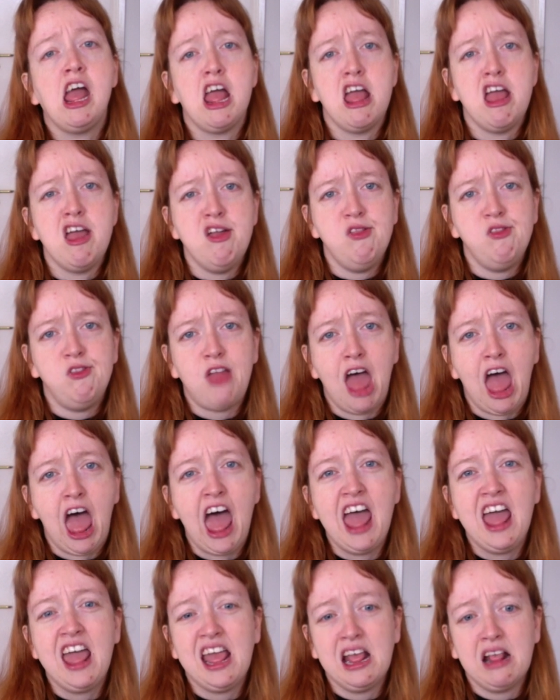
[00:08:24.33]
And
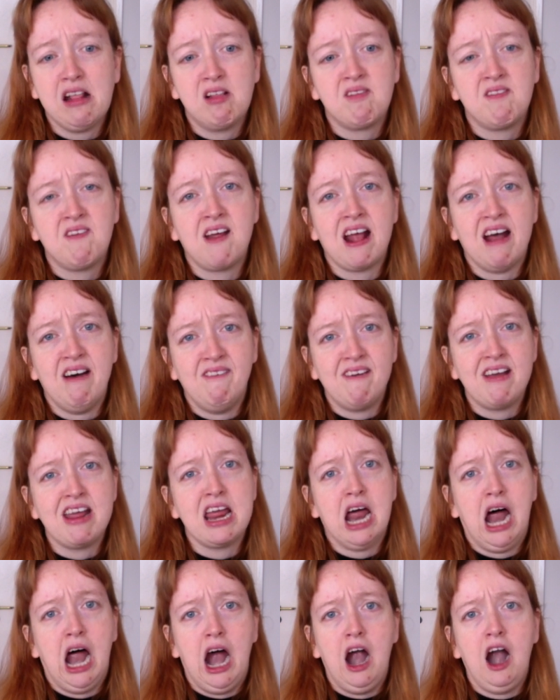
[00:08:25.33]
that is where we
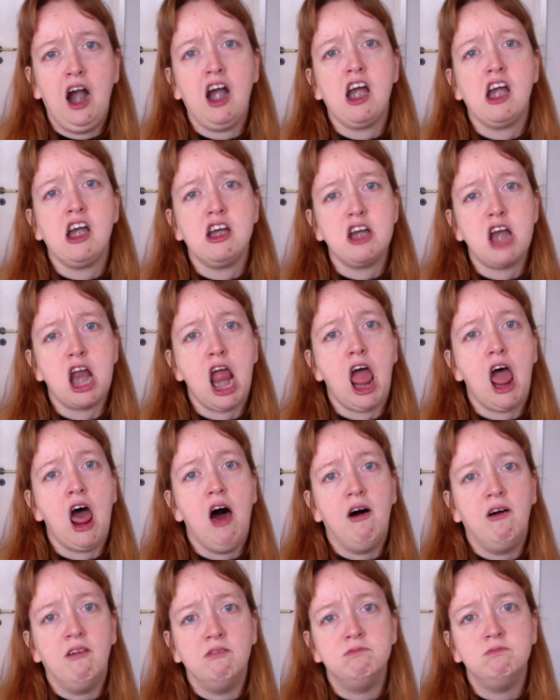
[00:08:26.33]
are
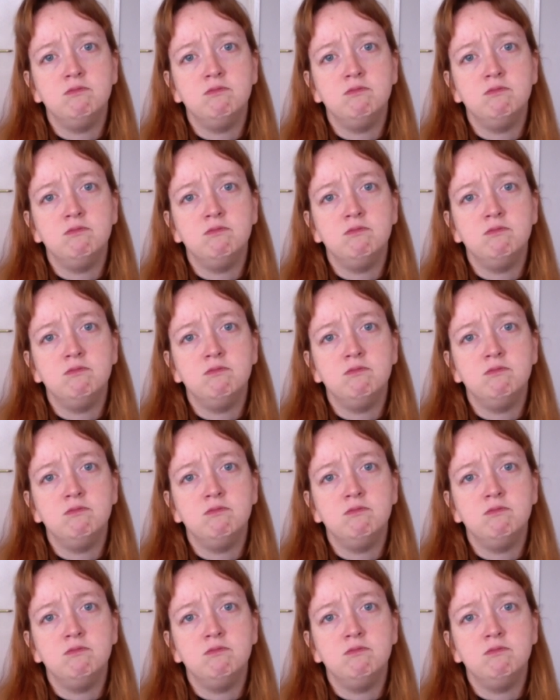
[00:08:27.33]
now.